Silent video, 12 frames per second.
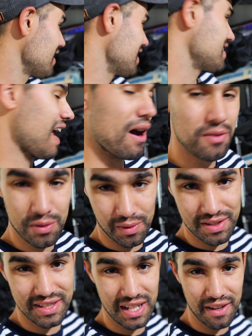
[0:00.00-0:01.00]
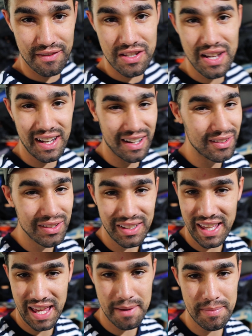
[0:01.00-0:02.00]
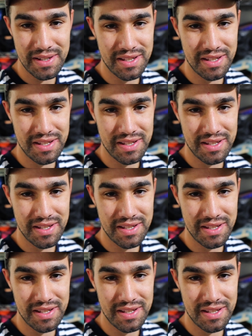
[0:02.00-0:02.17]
It's outdoor stuff. You got old camping